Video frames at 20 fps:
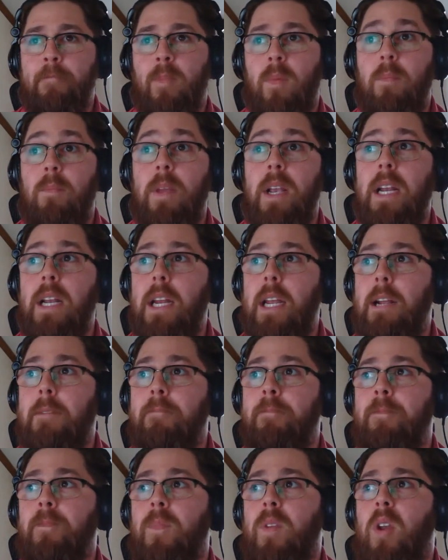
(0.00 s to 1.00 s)

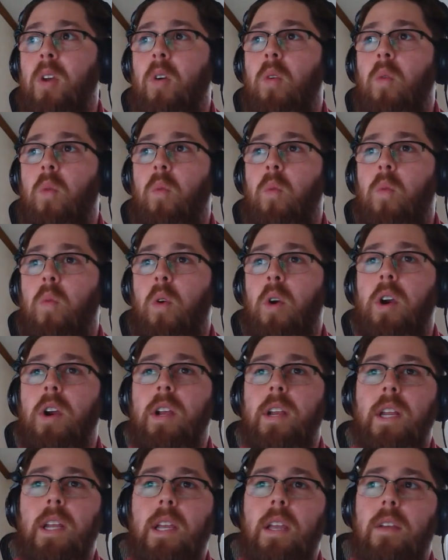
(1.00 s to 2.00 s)
meaning we're
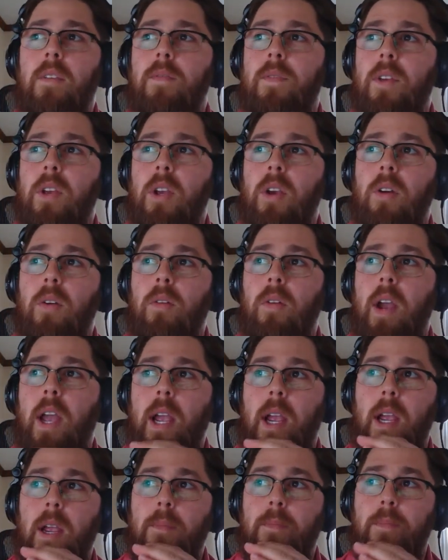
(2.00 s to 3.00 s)
going to give you
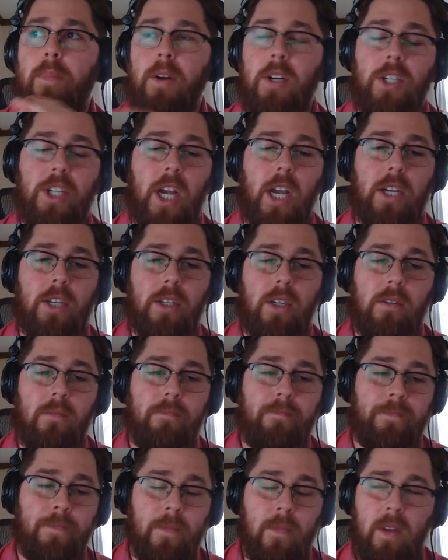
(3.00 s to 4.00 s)
a
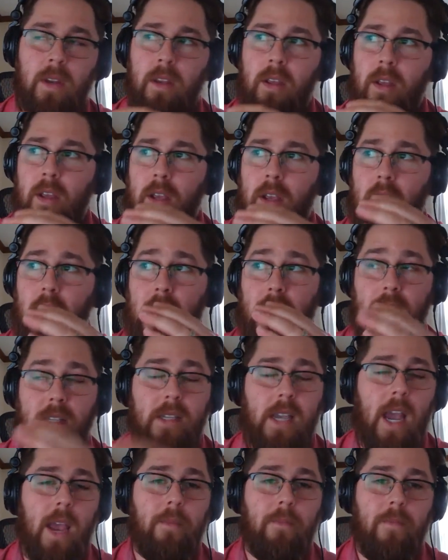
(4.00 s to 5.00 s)
projection and a
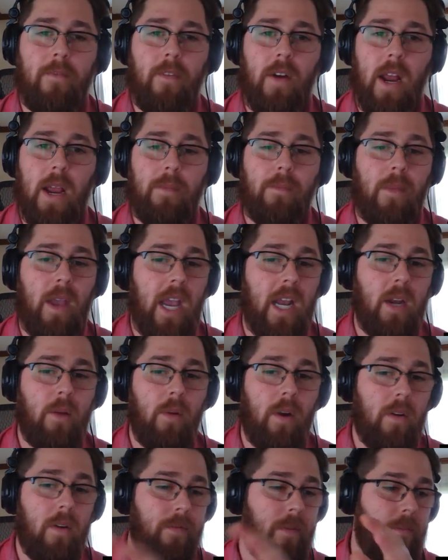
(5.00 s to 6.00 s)
time frame
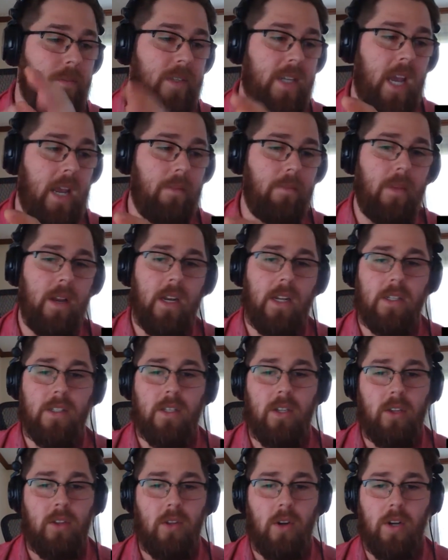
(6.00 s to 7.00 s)
anywhere from 10
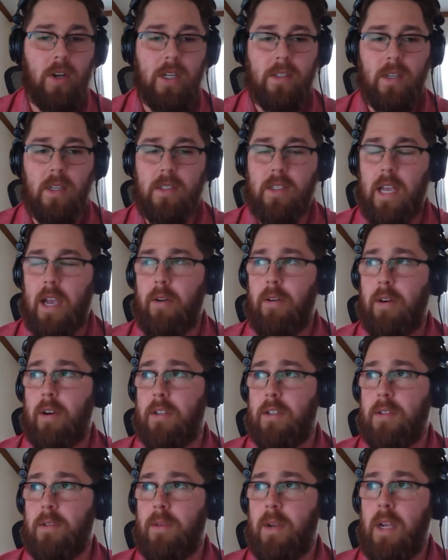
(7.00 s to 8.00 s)
minutes to 36
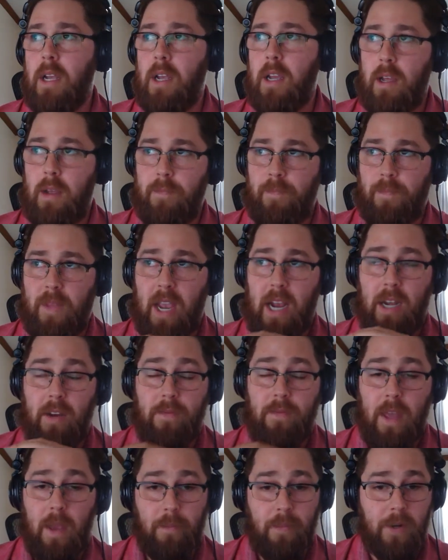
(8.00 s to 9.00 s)
hours. And
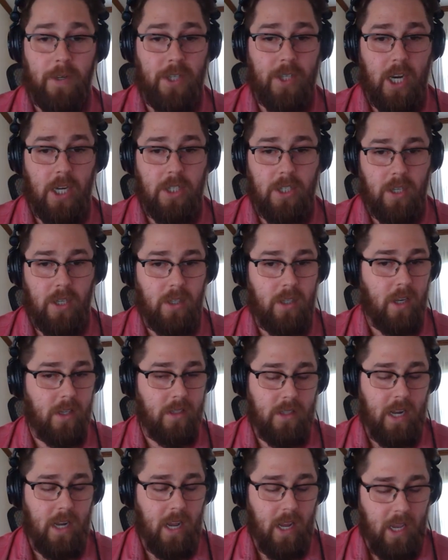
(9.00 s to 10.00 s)
if that projection
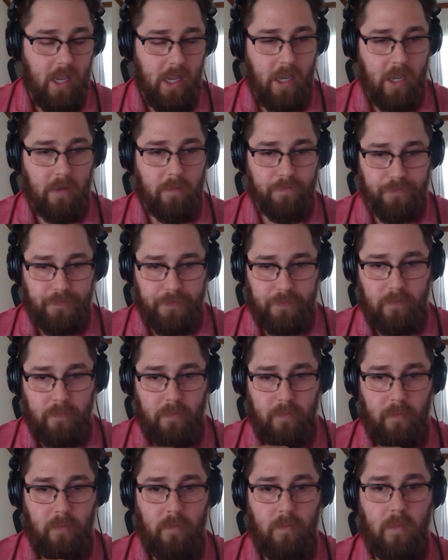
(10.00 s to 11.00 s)
does not hit
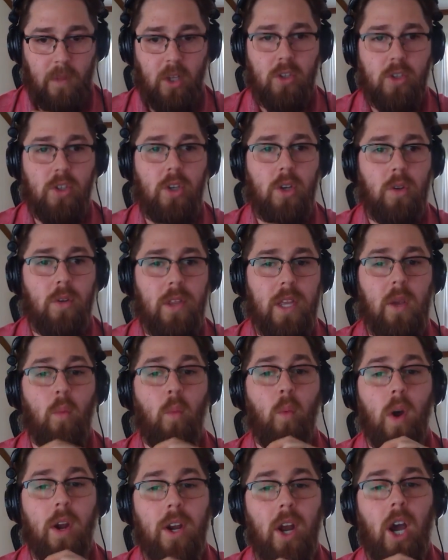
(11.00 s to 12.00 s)
to the
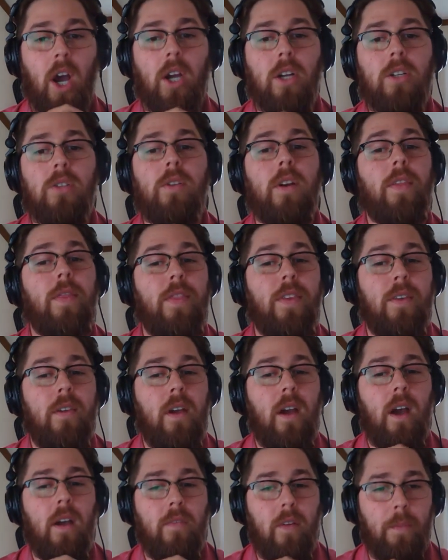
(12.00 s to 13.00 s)
100th
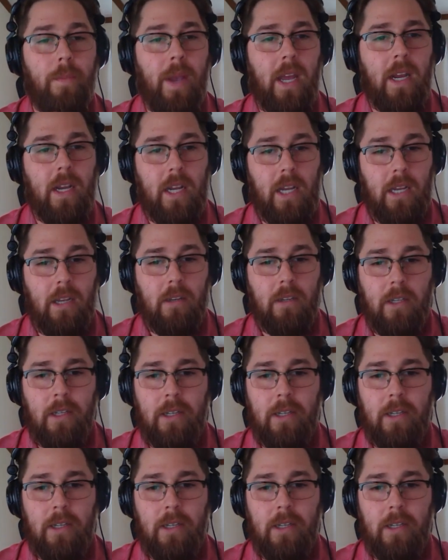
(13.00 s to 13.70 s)
of a penny